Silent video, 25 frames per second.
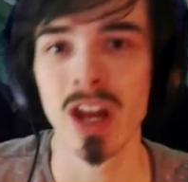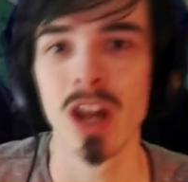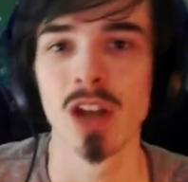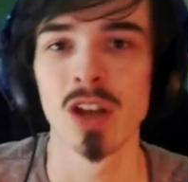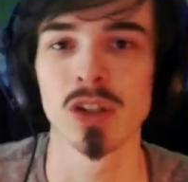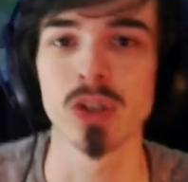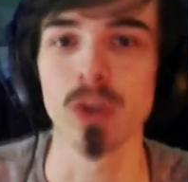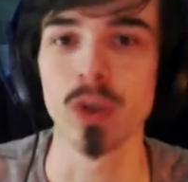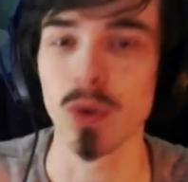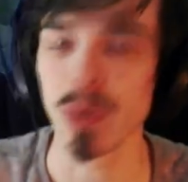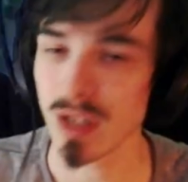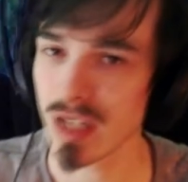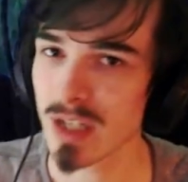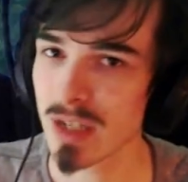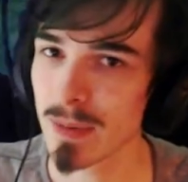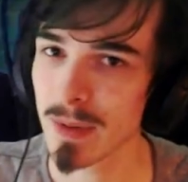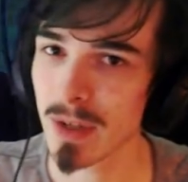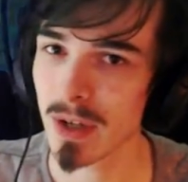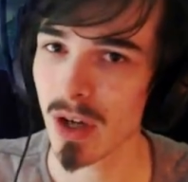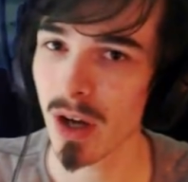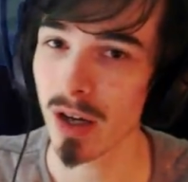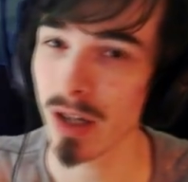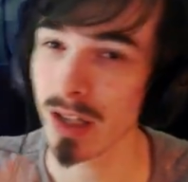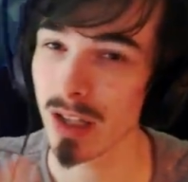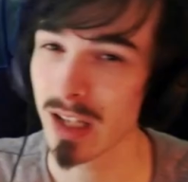So you need to be
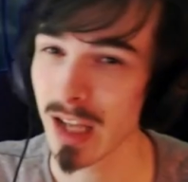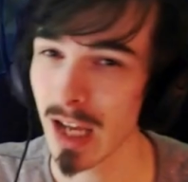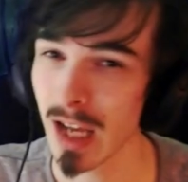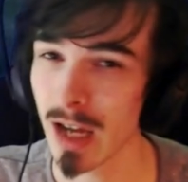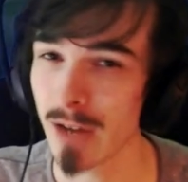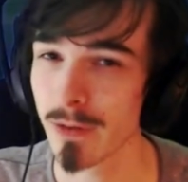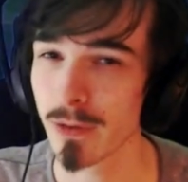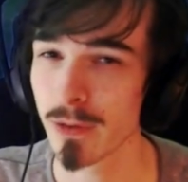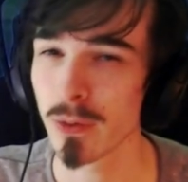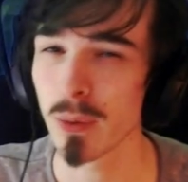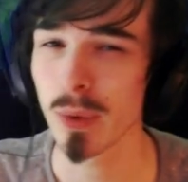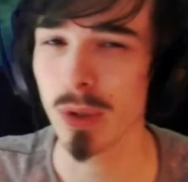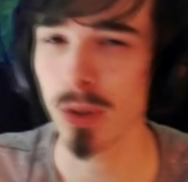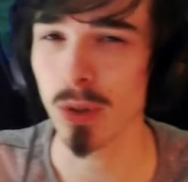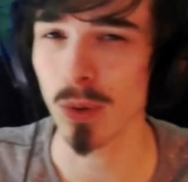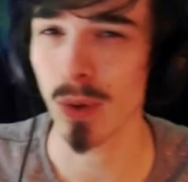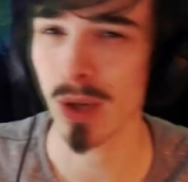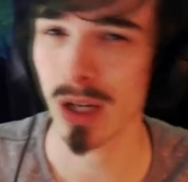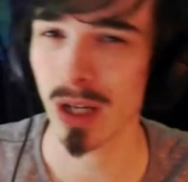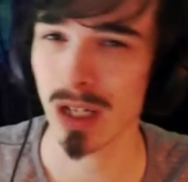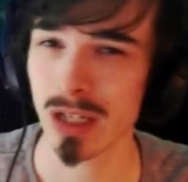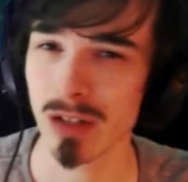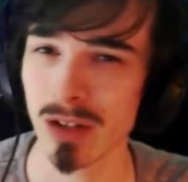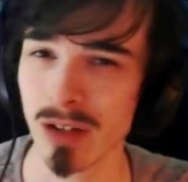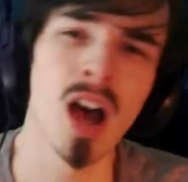kind of careful when you're
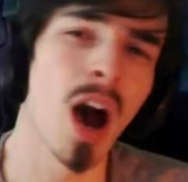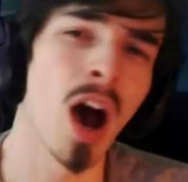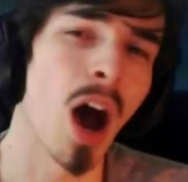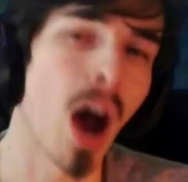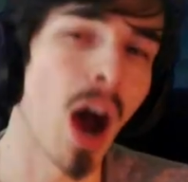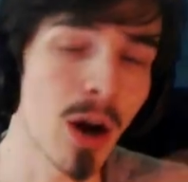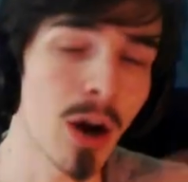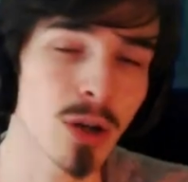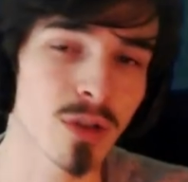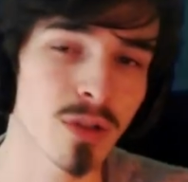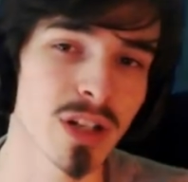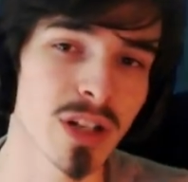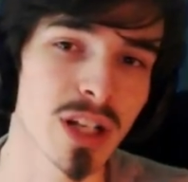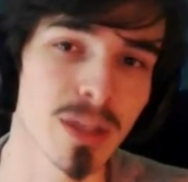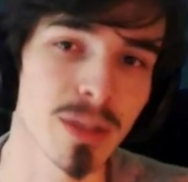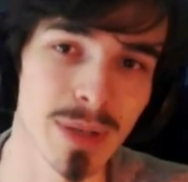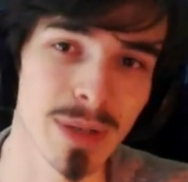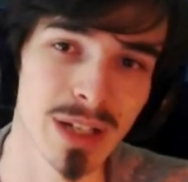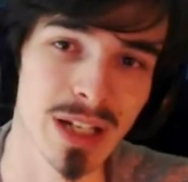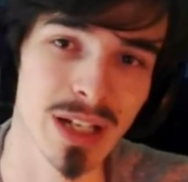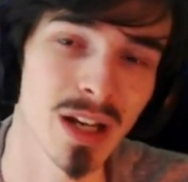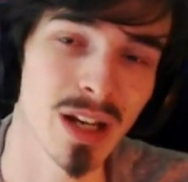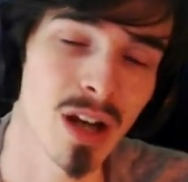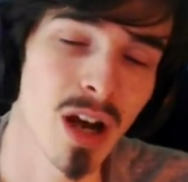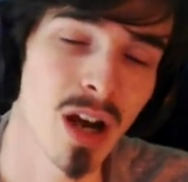clearing. I would
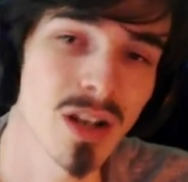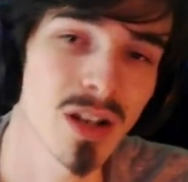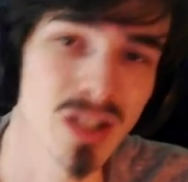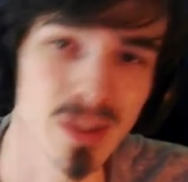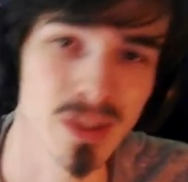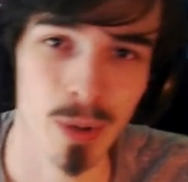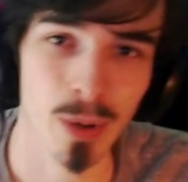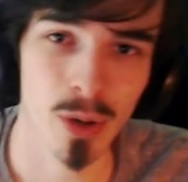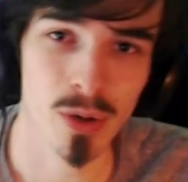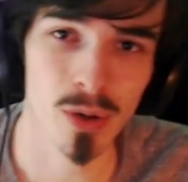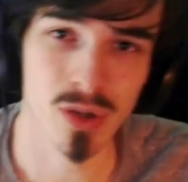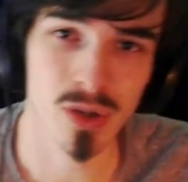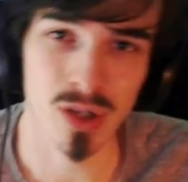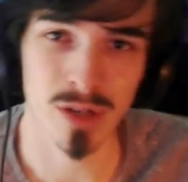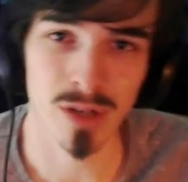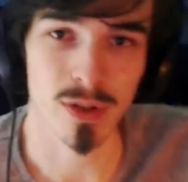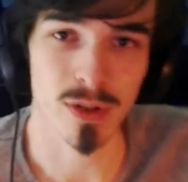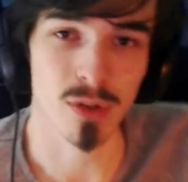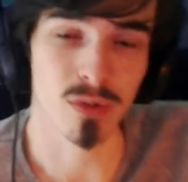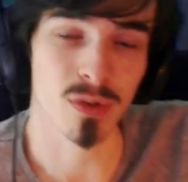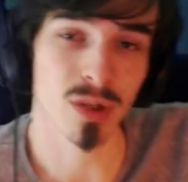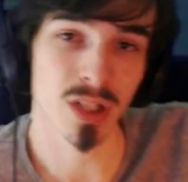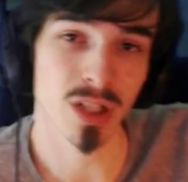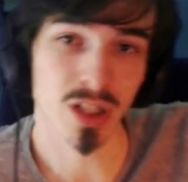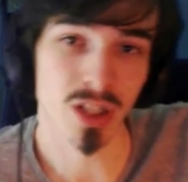recommend getting a Hunt's Potion if
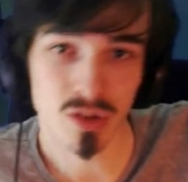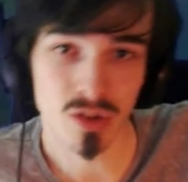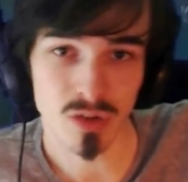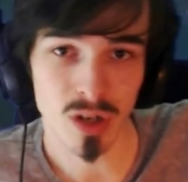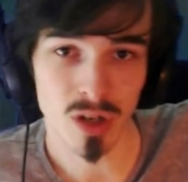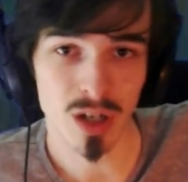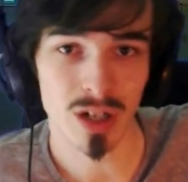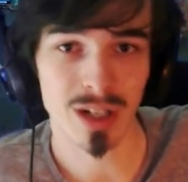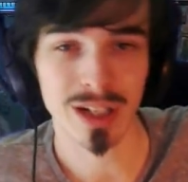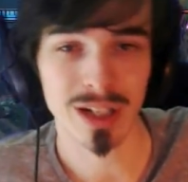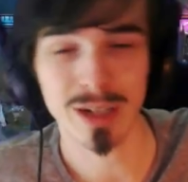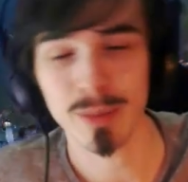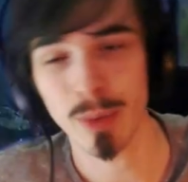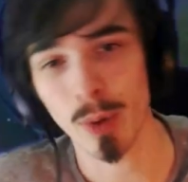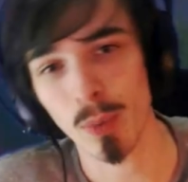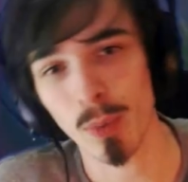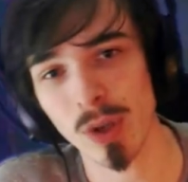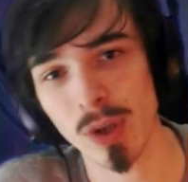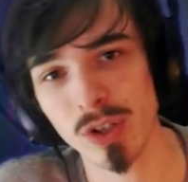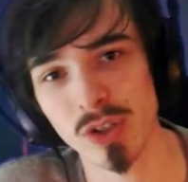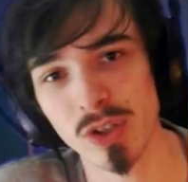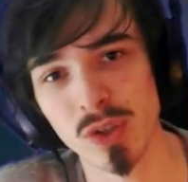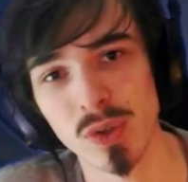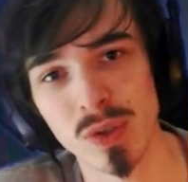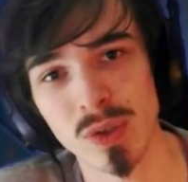you're really struggling, but
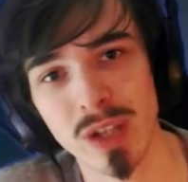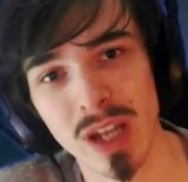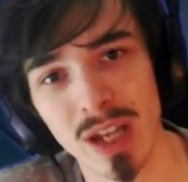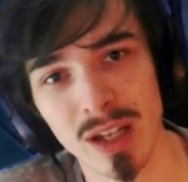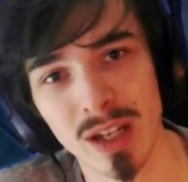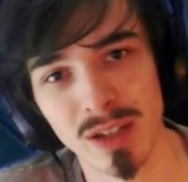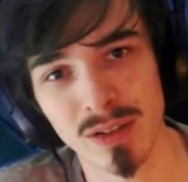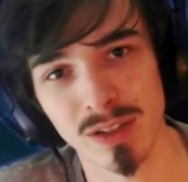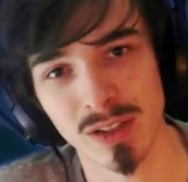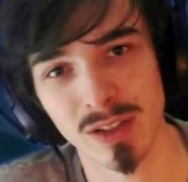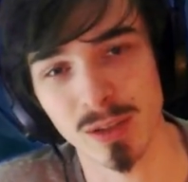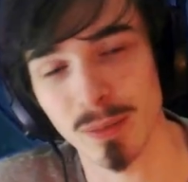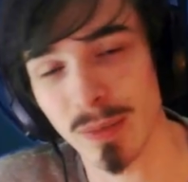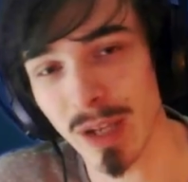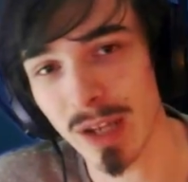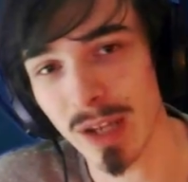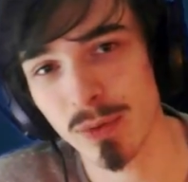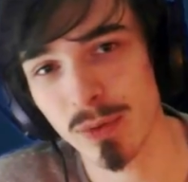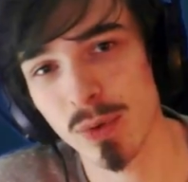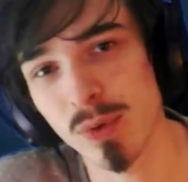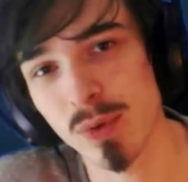once you get some levels,